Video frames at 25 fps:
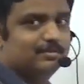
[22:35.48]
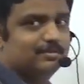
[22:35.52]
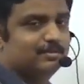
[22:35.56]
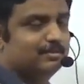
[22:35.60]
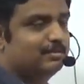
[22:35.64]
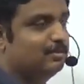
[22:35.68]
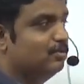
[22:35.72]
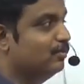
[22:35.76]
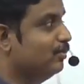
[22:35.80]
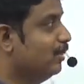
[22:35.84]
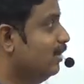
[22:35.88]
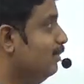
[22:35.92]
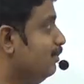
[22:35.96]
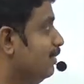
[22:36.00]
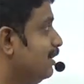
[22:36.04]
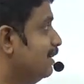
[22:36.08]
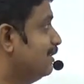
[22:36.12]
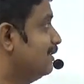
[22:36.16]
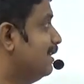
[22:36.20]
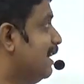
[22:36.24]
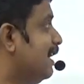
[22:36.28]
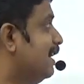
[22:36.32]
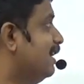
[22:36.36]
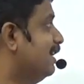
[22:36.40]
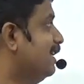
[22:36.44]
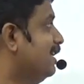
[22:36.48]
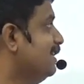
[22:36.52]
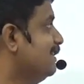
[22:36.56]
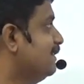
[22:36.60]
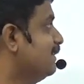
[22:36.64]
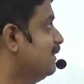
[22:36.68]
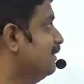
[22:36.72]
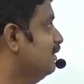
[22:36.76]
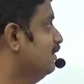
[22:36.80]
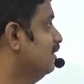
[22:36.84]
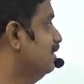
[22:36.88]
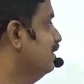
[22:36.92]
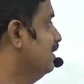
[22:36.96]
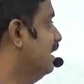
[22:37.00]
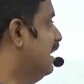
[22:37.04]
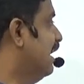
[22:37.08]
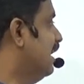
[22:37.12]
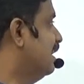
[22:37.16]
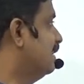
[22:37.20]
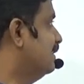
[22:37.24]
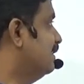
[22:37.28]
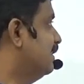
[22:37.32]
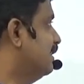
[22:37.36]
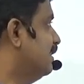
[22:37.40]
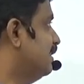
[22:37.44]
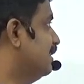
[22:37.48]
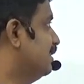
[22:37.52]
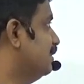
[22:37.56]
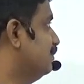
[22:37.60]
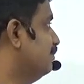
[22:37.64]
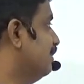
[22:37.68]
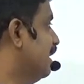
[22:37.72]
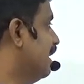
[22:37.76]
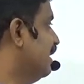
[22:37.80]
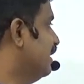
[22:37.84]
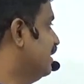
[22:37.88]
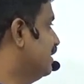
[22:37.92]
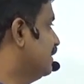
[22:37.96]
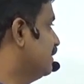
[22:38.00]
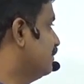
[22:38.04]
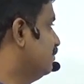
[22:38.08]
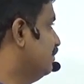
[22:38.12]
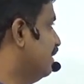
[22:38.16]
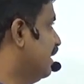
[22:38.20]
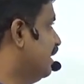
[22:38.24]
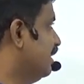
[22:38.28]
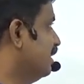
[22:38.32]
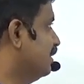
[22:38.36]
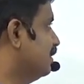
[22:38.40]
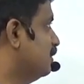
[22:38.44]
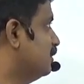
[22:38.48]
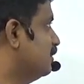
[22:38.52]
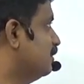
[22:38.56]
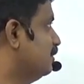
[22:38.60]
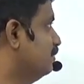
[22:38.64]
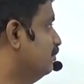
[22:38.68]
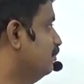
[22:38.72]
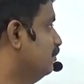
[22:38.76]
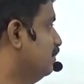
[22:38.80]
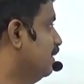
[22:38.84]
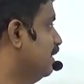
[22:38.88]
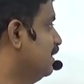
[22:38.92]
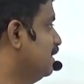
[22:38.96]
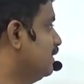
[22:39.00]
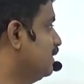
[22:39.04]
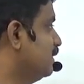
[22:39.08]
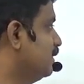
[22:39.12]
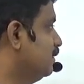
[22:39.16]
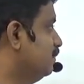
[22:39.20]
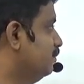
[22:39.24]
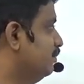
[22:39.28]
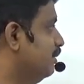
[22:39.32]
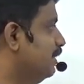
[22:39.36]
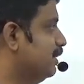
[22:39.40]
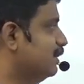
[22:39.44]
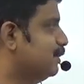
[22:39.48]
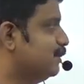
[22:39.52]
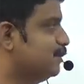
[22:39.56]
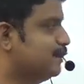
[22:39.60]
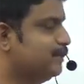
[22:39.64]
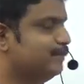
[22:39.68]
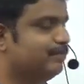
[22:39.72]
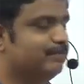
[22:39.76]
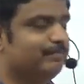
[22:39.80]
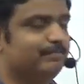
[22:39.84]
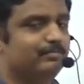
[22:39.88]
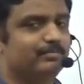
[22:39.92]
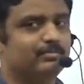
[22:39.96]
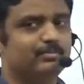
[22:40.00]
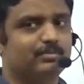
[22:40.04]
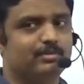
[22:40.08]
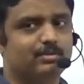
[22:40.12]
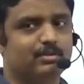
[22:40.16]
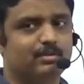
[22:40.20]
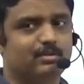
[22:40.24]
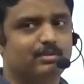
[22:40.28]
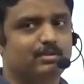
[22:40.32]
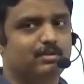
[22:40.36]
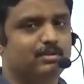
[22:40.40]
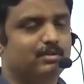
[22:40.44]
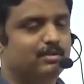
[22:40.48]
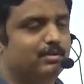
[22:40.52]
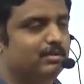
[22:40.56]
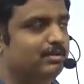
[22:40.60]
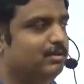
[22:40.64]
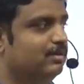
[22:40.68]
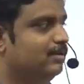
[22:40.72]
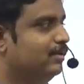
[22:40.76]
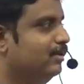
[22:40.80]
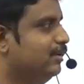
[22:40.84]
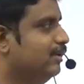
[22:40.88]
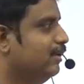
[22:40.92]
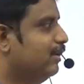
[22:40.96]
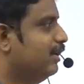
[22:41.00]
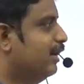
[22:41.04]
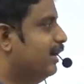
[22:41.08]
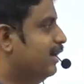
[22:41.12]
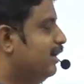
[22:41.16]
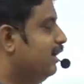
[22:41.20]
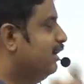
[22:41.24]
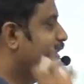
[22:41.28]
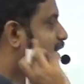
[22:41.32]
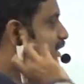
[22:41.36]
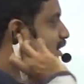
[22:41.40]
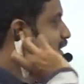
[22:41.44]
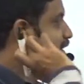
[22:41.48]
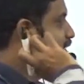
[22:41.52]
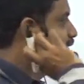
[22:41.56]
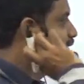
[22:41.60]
Okay, but sign is as it is, minus minus plus plus. Getting it?